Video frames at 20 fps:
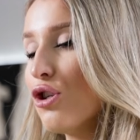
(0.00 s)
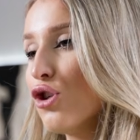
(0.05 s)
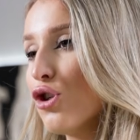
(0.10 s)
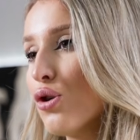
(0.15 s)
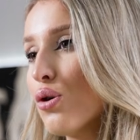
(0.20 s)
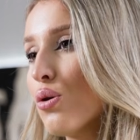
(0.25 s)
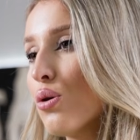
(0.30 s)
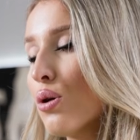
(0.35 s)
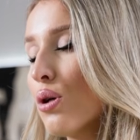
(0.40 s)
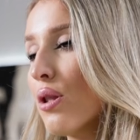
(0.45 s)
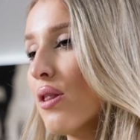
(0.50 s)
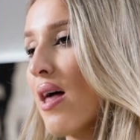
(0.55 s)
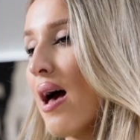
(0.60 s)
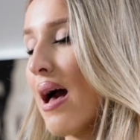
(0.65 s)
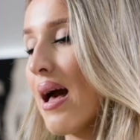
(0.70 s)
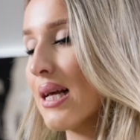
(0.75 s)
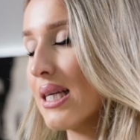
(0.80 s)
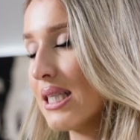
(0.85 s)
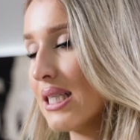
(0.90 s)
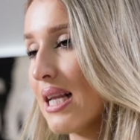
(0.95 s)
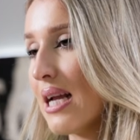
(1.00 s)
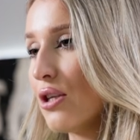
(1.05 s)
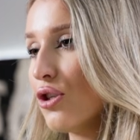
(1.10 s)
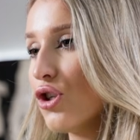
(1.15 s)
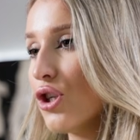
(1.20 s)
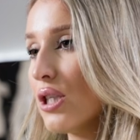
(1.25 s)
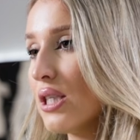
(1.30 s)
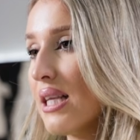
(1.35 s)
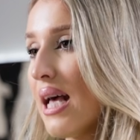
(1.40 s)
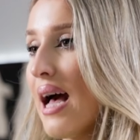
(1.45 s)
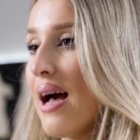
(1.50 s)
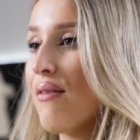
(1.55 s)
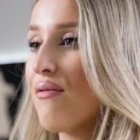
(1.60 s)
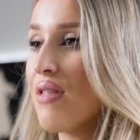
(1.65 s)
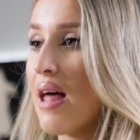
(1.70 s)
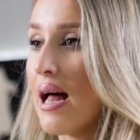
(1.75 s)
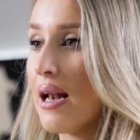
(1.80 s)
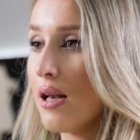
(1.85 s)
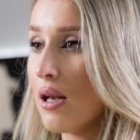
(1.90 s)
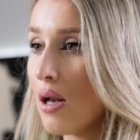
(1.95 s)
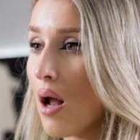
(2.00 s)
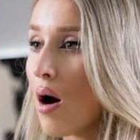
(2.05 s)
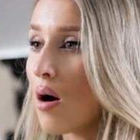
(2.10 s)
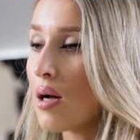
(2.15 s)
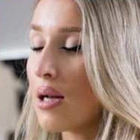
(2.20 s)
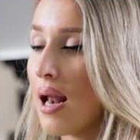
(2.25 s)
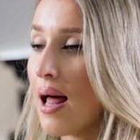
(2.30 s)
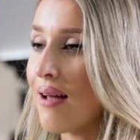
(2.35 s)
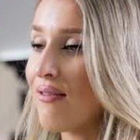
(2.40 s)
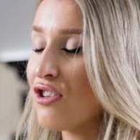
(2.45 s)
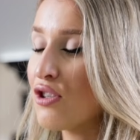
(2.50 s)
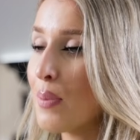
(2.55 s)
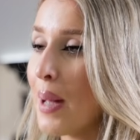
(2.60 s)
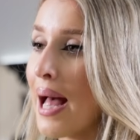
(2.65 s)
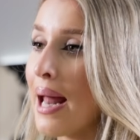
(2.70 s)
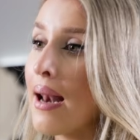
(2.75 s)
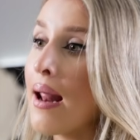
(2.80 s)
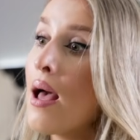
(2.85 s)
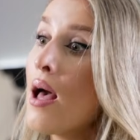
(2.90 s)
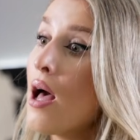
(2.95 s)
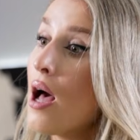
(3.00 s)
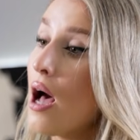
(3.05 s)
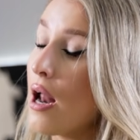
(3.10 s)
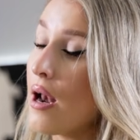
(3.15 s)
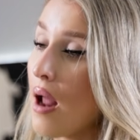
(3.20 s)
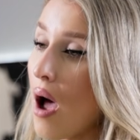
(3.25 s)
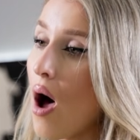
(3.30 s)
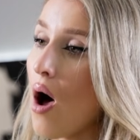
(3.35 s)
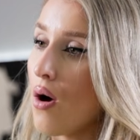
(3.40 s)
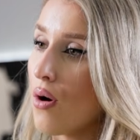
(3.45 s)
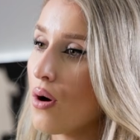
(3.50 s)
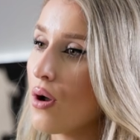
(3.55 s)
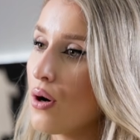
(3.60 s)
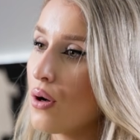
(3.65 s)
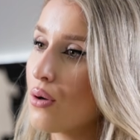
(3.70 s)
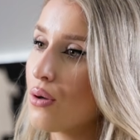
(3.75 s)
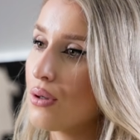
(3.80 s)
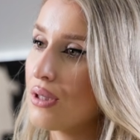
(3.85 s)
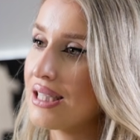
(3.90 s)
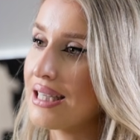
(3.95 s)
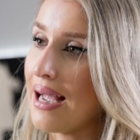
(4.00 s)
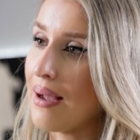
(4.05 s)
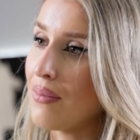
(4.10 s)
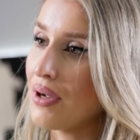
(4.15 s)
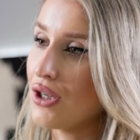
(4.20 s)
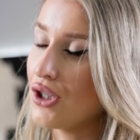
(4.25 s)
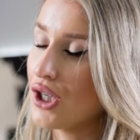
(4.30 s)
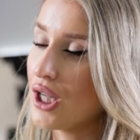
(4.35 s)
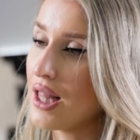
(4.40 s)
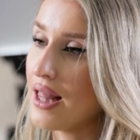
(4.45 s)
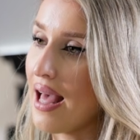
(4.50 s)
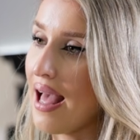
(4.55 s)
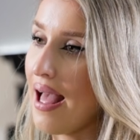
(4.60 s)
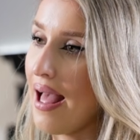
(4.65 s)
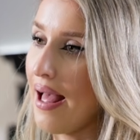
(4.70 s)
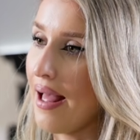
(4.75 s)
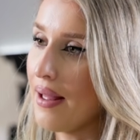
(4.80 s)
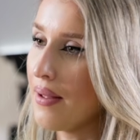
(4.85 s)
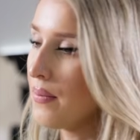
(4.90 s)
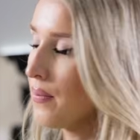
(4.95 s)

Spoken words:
sure that extensions have that long lifespan and aren't going to cause damage to the hair.